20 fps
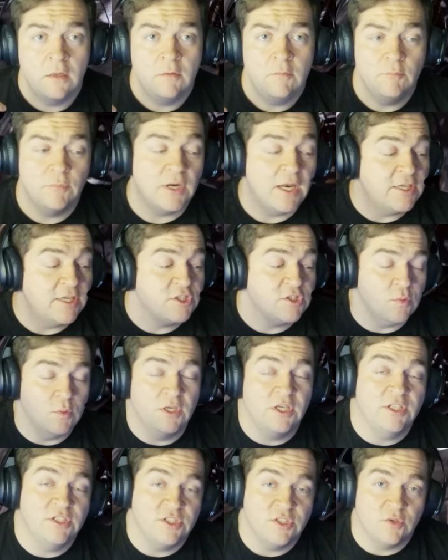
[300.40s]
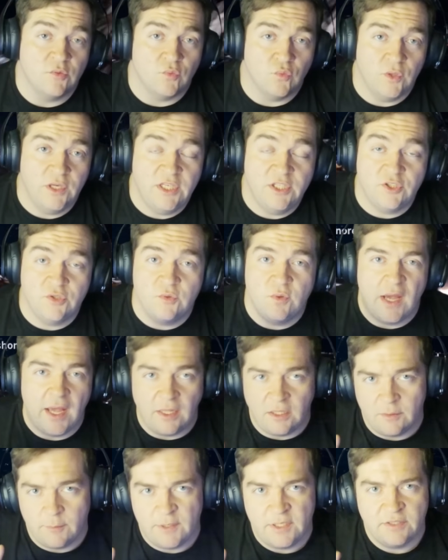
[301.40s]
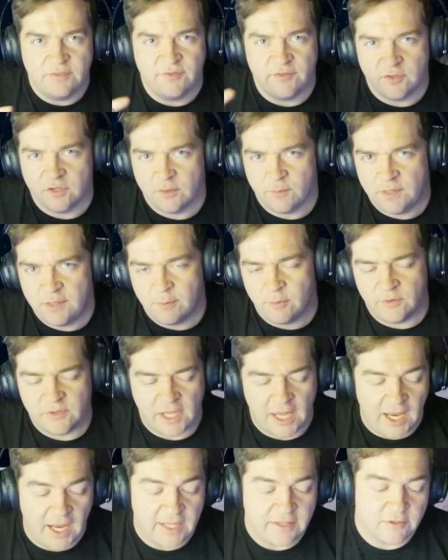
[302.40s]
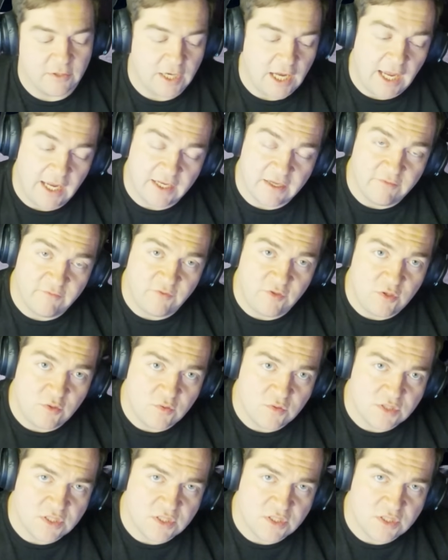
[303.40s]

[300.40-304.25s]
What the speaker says: But I just wanted to redo element for the people that either got confused